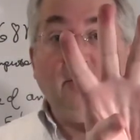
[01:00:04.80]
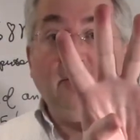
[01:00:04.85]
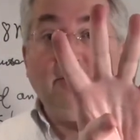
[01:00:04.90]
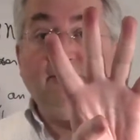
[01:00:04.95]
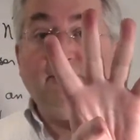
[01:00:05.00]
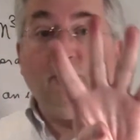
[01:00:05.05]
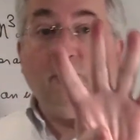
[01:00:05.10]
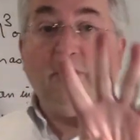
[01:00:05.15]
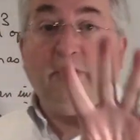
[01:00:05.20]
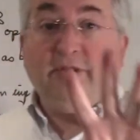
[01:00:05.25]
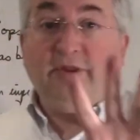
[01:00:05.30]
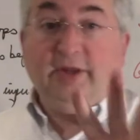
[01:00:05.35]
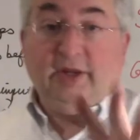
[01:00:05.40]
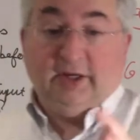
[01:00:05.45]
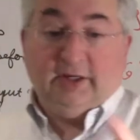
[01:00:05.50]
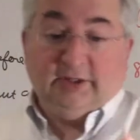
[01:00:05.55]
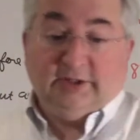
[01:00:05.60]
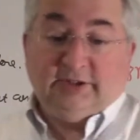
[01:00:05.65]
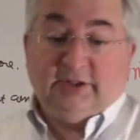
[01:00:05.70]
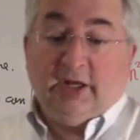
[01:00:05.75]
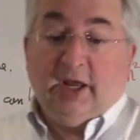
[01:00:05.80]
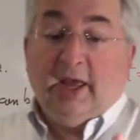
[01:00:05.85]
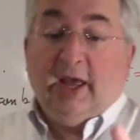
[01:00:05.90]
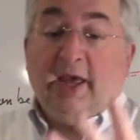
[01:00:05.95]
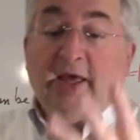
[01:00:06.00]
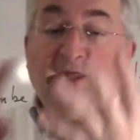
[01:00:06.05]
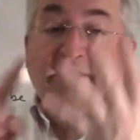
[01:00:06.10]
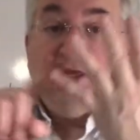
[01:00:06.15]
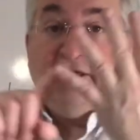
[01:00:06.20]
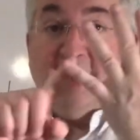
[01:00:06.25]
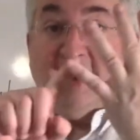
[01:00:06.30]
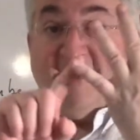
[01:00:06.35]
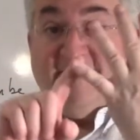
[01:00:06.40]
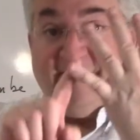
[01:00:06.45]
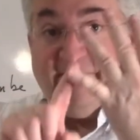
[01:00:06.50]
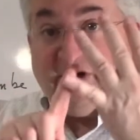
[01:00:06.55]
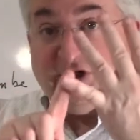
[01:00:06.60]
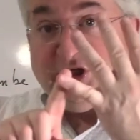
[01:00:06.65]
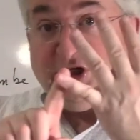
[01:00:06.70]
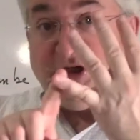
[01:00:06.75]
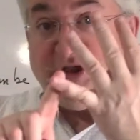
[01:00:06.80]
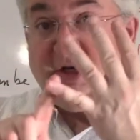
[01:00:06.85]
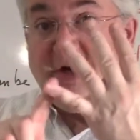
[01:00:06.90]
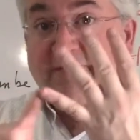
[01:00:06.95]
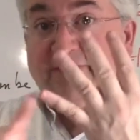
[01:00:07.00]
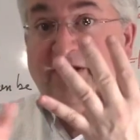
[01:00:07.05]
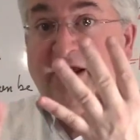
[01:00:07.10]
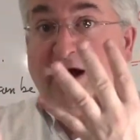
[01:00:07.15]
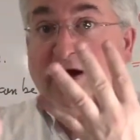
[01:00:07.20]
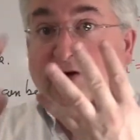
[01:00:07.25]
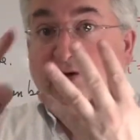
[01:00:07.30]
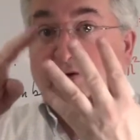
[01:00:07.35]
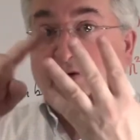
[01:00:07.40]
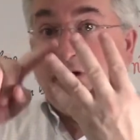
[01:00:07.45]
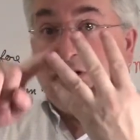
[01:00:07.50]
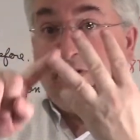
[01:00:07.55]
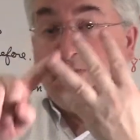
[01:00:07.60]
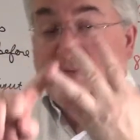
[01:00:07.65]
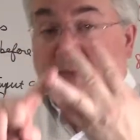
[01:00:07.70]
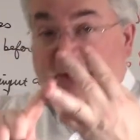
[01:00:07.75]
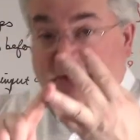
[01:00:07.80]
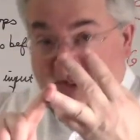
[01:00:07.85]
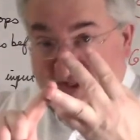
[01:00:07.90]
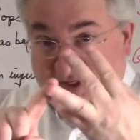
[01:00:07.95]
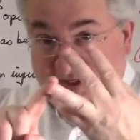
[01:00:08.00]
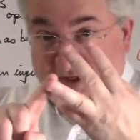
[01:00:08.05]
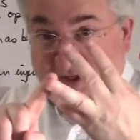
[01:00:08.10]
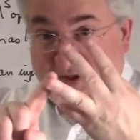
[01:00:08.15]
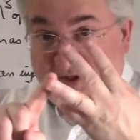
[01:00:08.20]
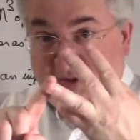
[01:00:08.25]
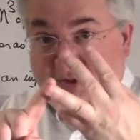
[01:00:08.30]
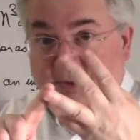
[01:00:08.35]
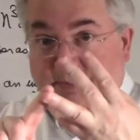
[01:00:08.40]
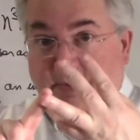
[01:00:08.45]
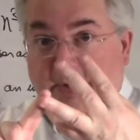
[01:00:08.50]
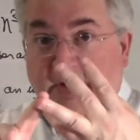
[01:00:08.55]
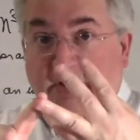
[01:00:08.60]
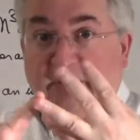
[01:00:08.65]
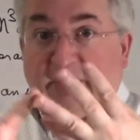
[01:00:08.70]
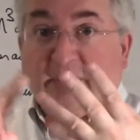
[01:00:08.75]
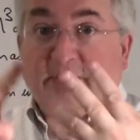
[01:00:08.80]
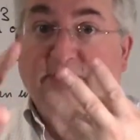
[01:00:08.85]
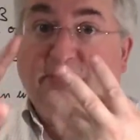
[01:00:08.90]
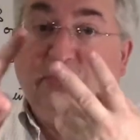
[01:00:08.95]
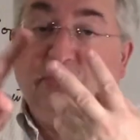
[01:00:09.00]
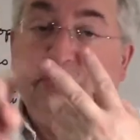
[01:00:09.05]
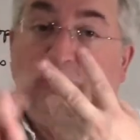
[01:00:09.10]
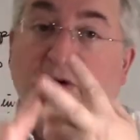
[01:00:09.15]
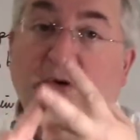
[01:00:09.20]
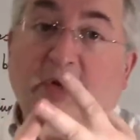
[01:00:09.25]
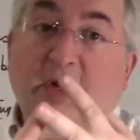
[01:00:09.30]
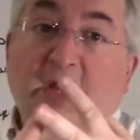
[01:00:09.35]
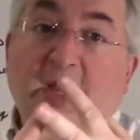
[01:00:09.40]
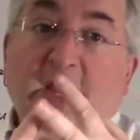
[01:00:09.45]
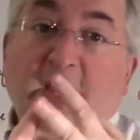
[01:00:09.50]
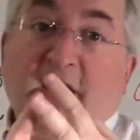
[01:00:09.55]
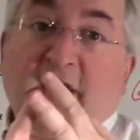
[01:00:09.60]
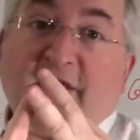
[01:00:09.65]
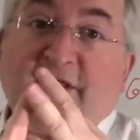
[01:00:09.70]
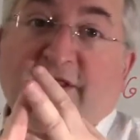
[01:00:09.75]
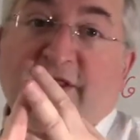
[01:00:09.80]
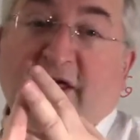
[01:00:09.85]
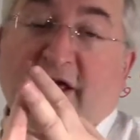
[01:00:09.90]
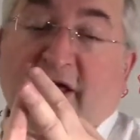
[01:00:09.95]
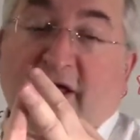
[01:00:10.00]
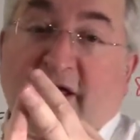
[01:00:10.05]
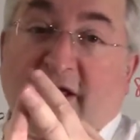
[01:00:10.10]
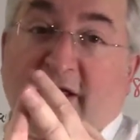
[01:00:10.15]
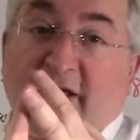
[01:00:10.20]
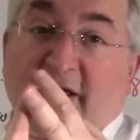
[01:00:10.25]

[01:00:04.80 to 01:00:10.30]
4 things: the efficiency of the algorithm, the speed of the computer, the